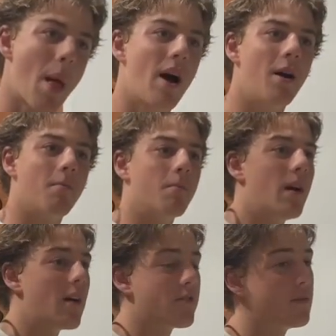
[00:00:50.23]
Um, but
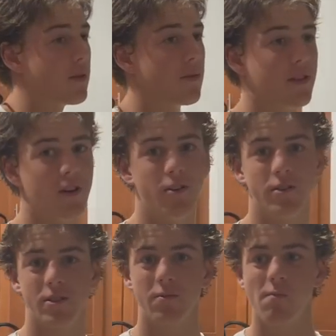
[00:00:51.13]
after I'm done with
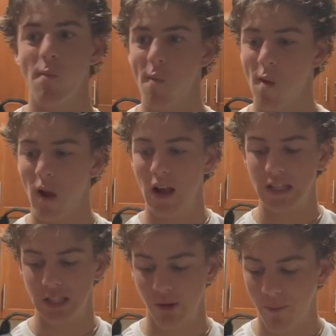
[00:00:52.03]
those,
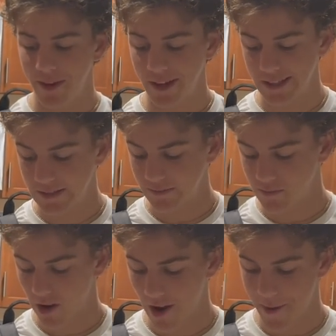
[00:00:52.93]
I should be good.
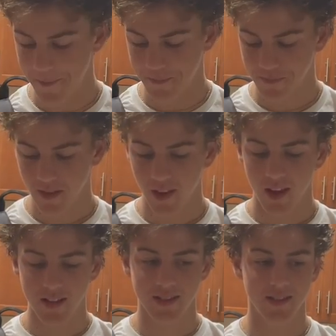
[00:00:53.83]
Um,
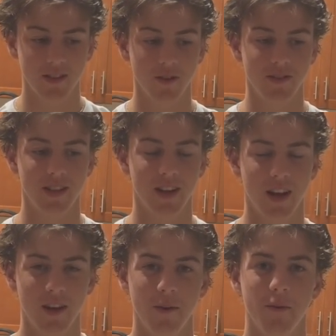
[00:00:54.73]
so
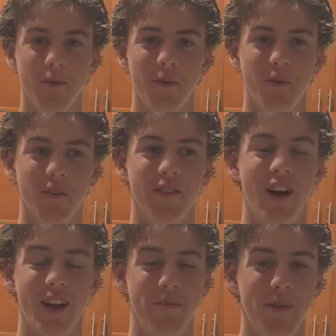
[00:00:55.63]
tonight, we're
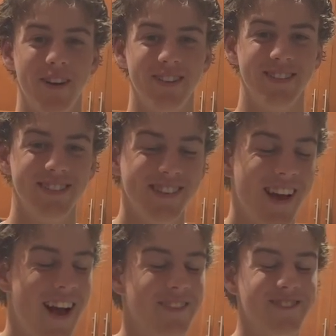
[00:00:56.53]
flying to Maryland.
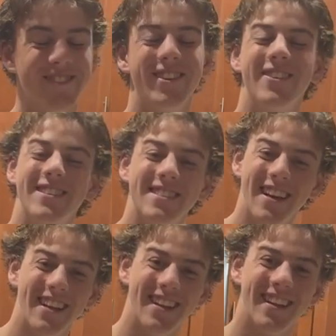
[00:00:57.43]
I'm so
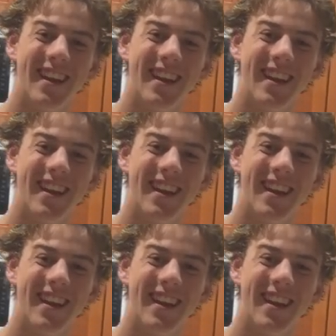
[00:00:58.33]
excited.